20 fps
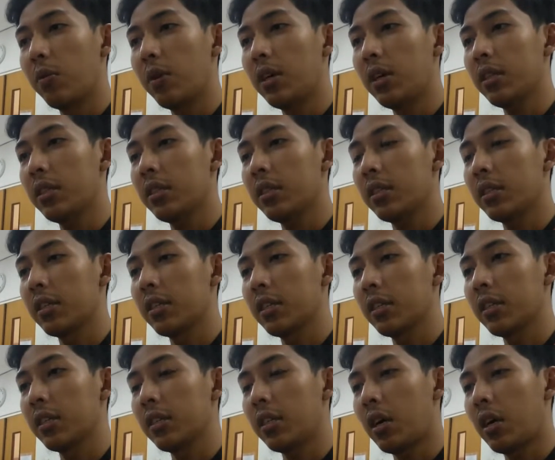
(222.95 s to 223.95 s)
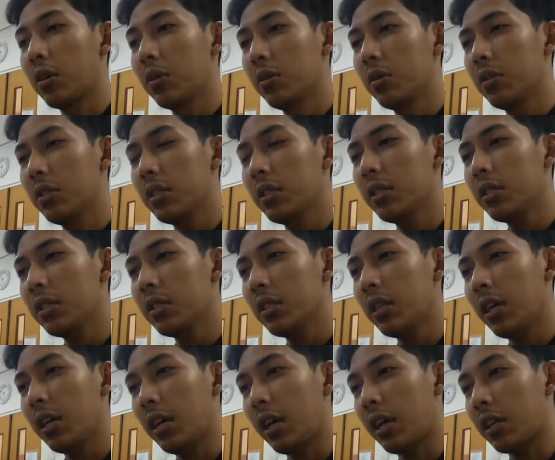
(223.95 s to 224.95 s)

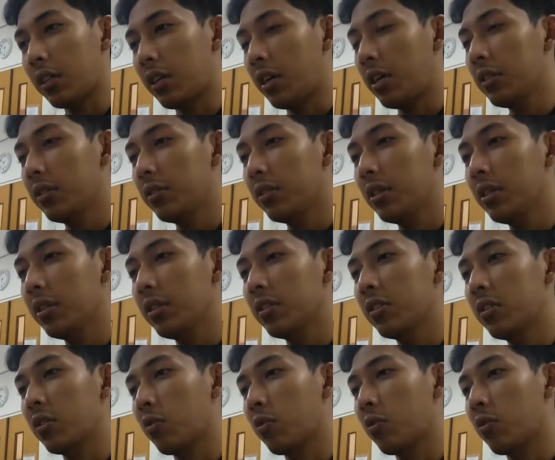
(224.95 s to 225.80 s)
1,800